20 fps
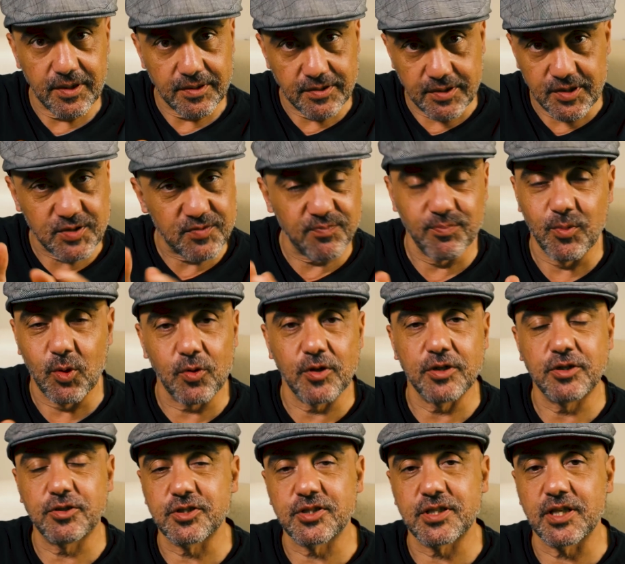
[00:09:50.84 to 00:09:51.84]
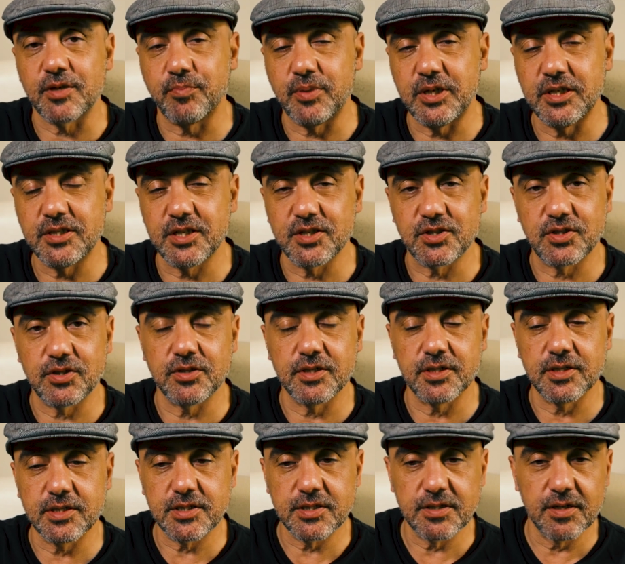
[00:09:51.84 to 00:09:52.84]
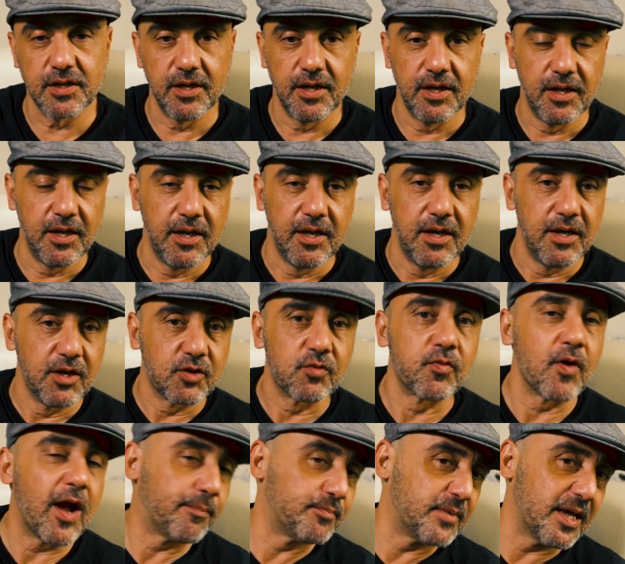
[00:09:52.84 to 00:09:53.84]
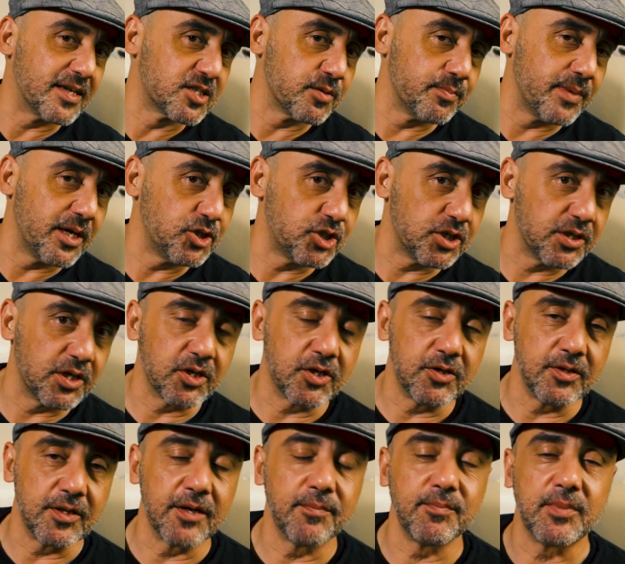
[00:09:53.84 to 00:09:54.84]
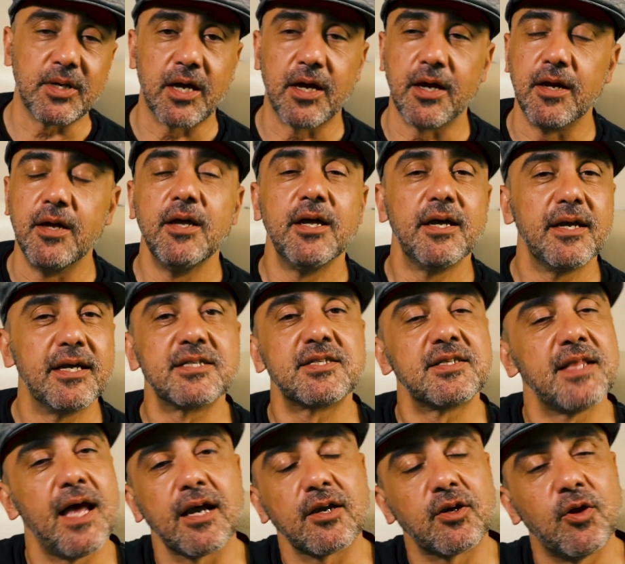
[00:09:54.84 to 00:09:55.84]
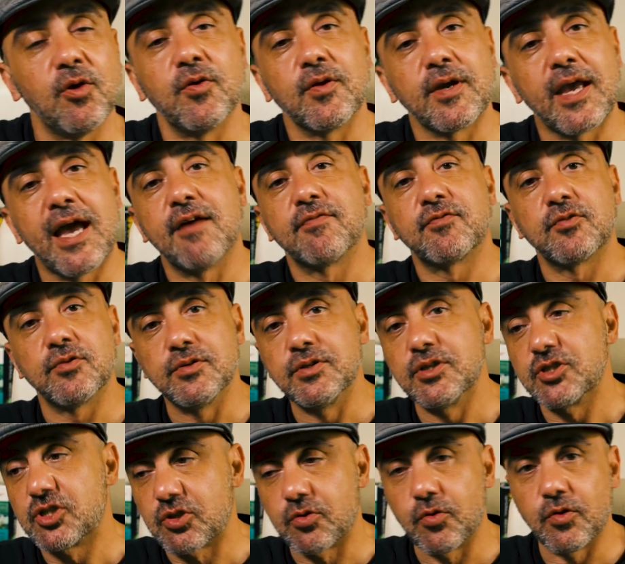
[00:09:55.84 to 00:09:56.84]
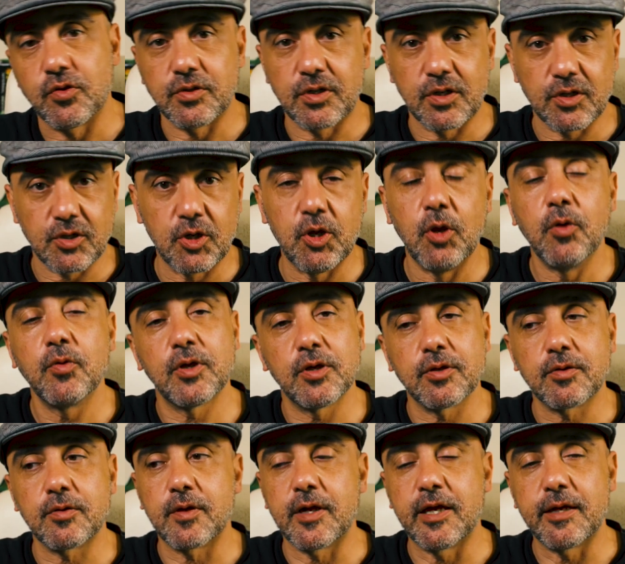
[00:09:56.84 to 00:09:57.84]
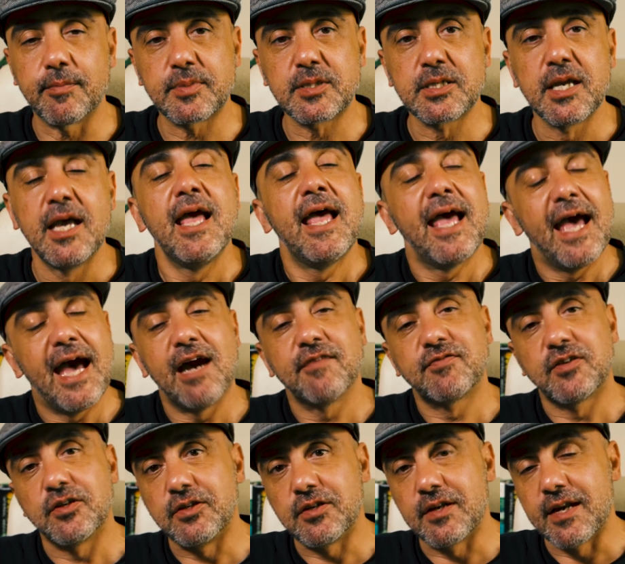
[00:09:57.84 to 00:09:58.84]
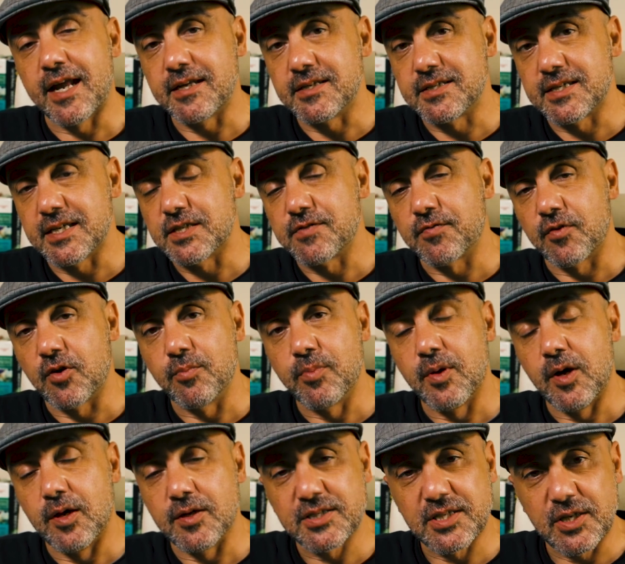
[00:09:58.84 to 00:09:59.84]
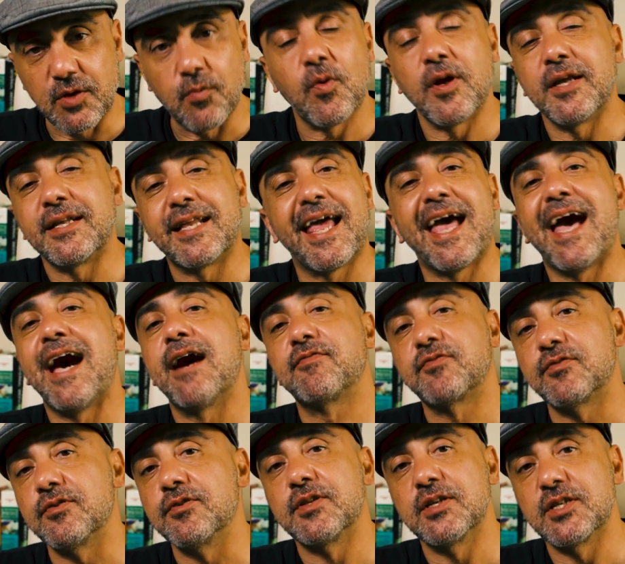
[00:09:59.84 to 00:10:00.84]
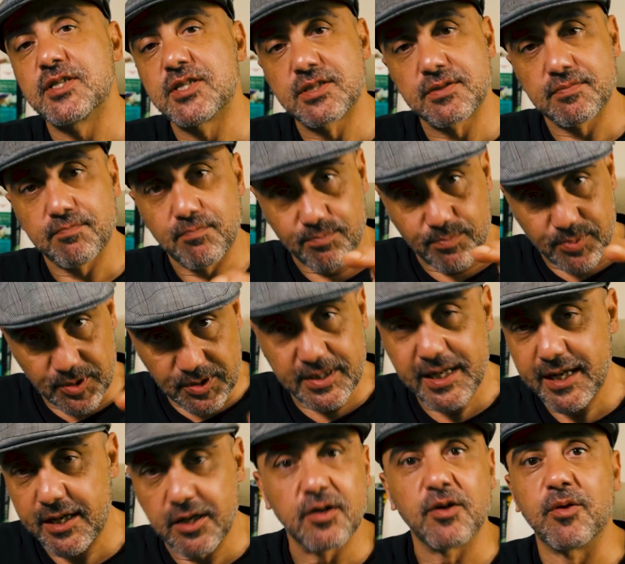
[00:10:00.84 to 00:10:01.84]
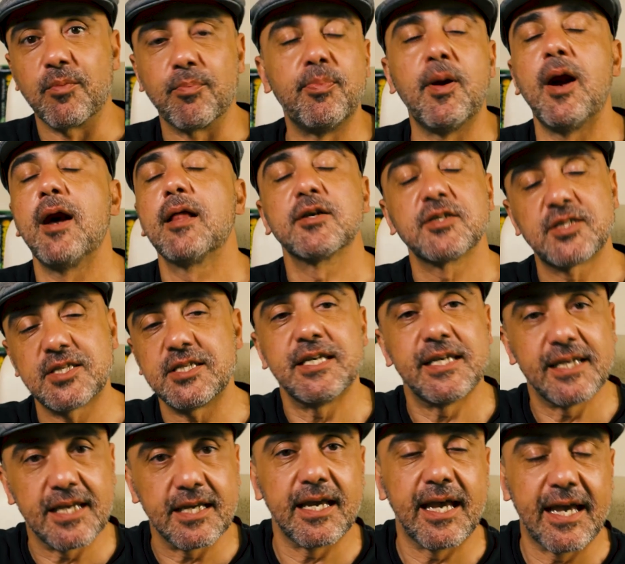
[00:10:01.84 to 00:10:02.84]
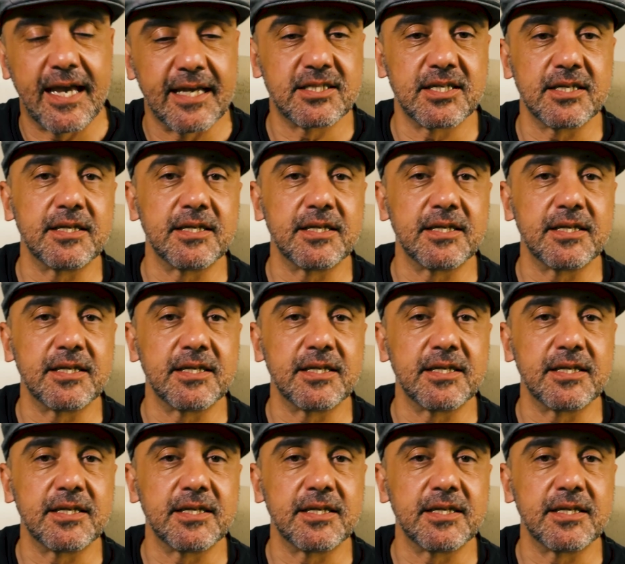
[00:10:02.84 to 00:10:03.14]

There's more interesting pieces to this. Crop decimation in Colombia is not going after and destroying the coca crops. After the United States foreign policy went after this particular policy as